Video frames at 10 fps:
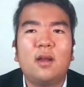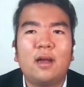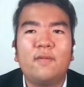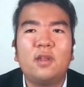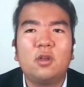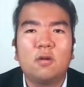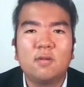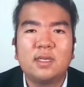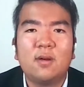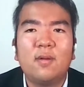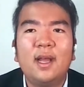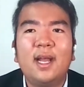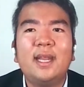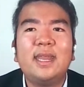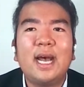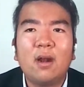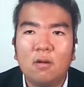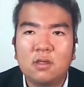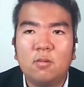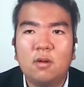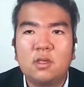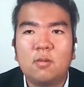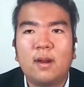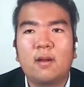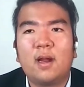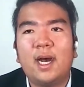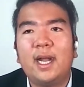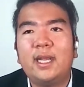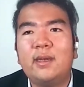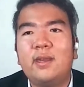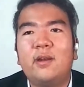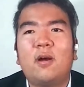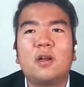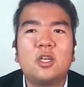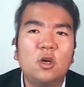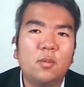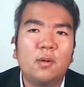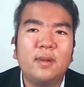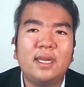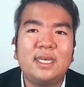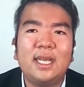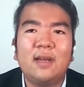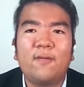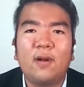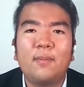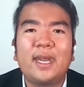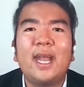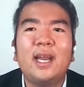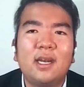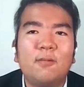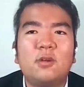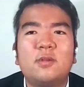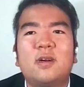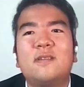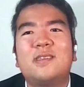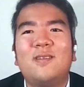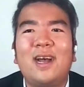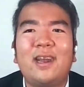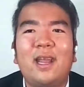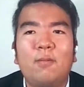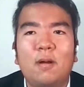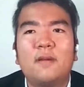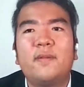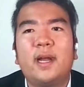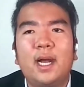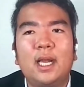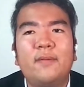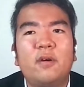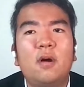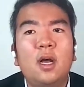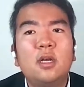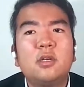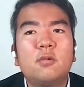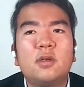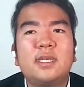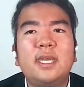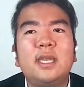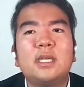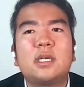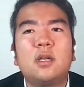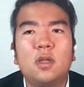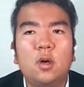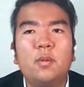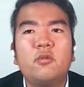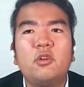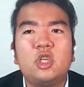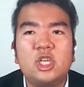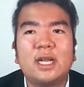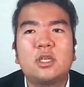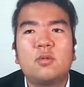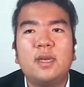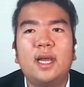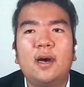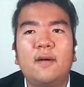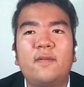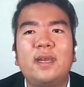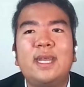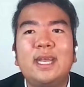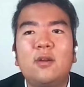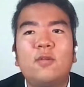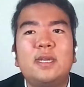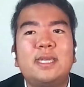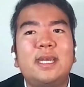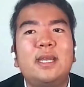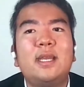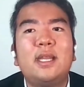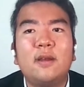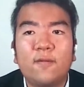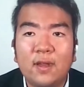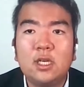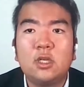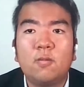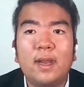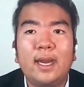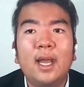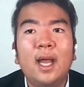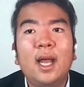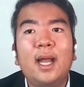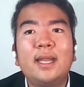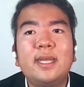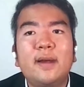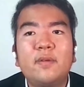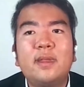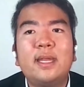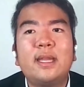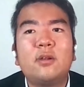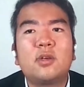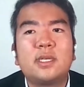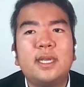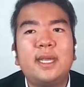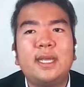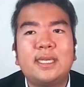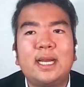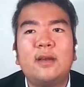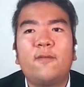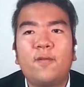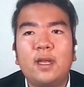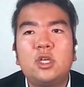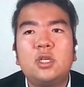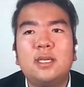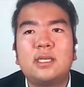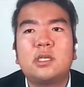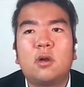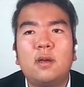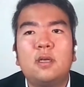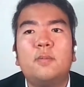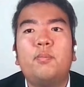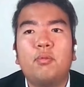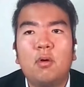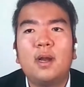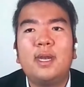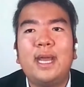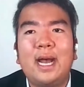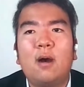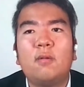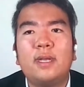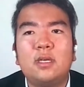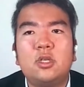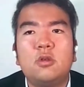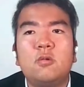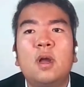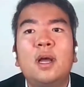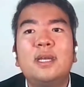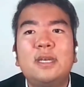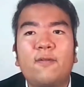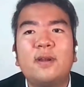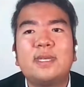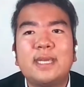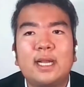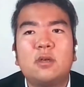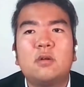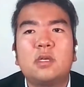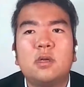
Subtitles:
Eurozone, and that also rose to record high. In October, we had data from Canada, which was also at a relatively high level. So we're seeing this global trajectory of an increase in the inflation rate. And the other thing that you're seeing is that inflation is starting to broaden out into different sectors.